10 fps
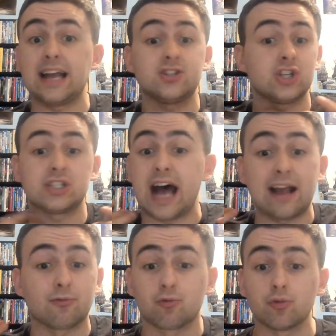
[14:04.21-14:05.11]

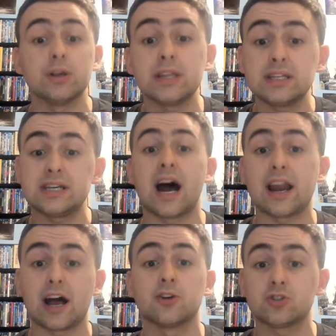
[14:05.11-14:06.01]
I really did
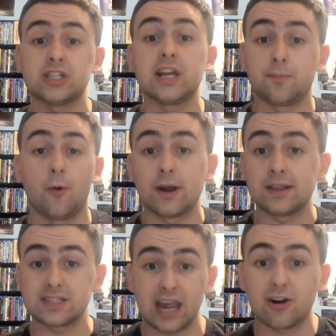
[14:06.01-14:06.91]
not understand the point of
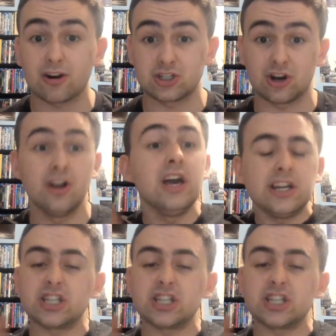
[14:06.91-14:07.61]
this character,